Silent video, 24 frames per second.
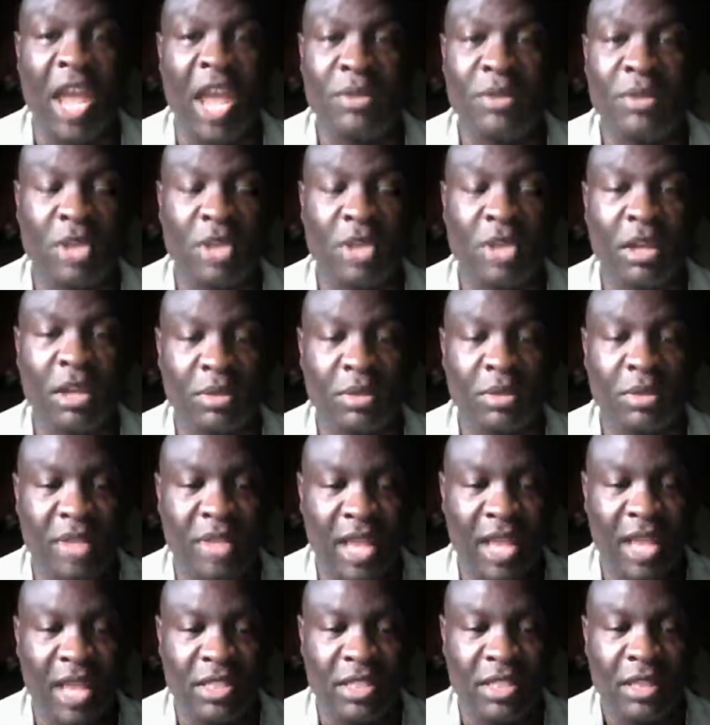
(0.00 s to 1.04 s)

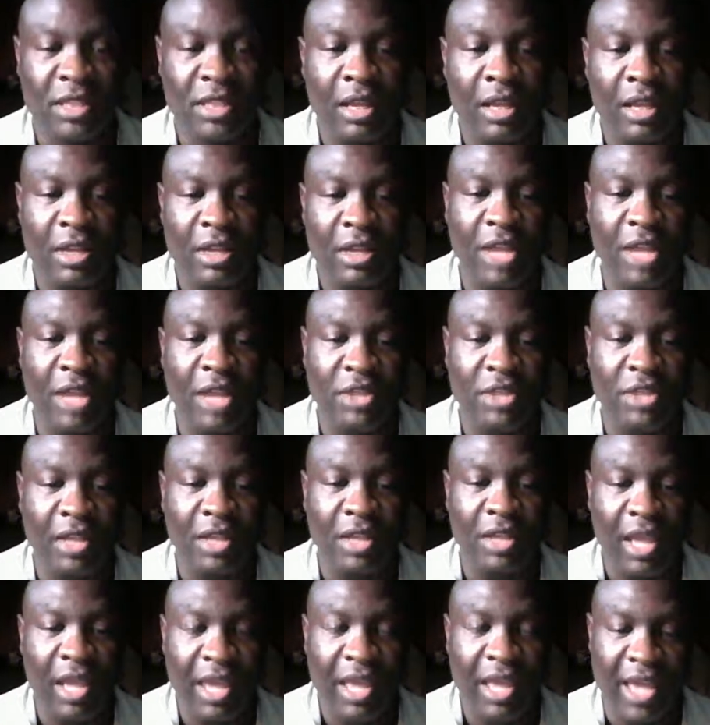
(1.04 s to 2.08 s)
circumstances,
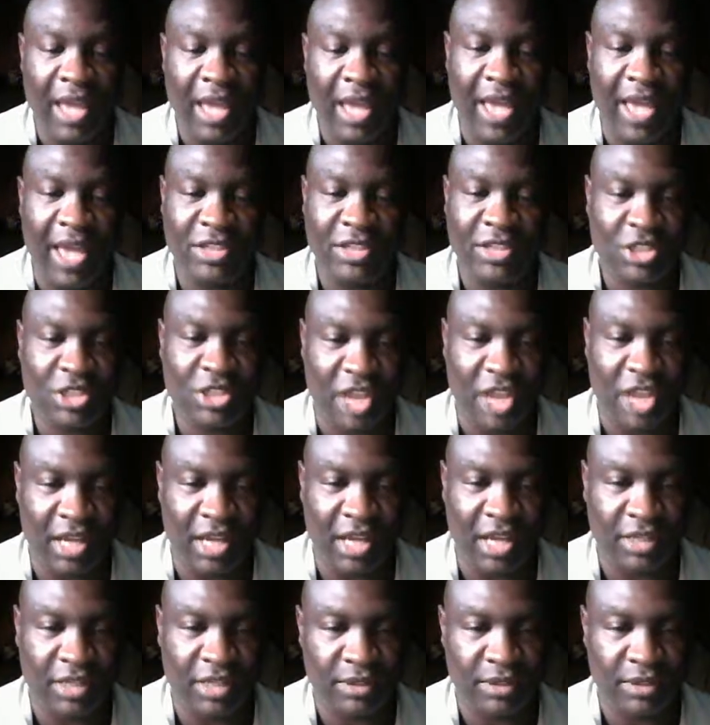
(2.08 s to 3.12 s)
nothing has
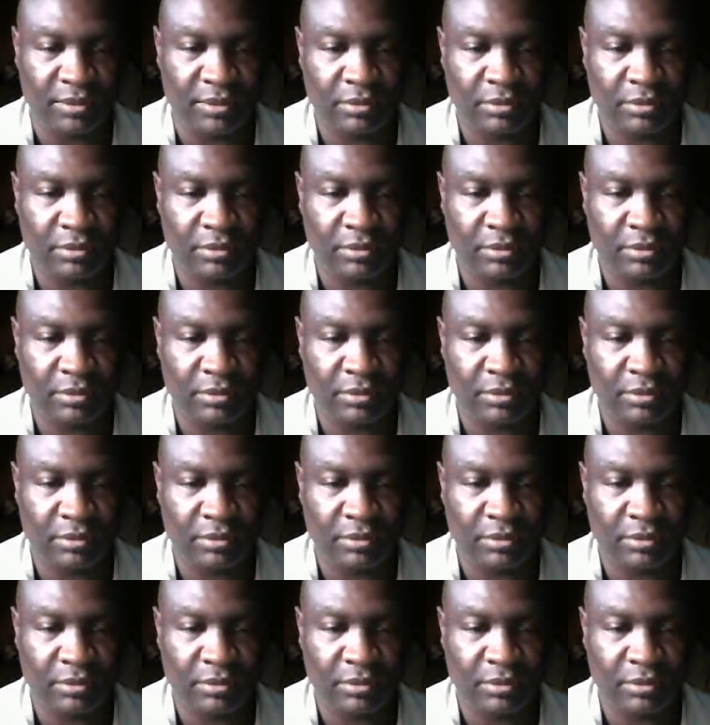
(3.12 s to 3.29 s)
changed.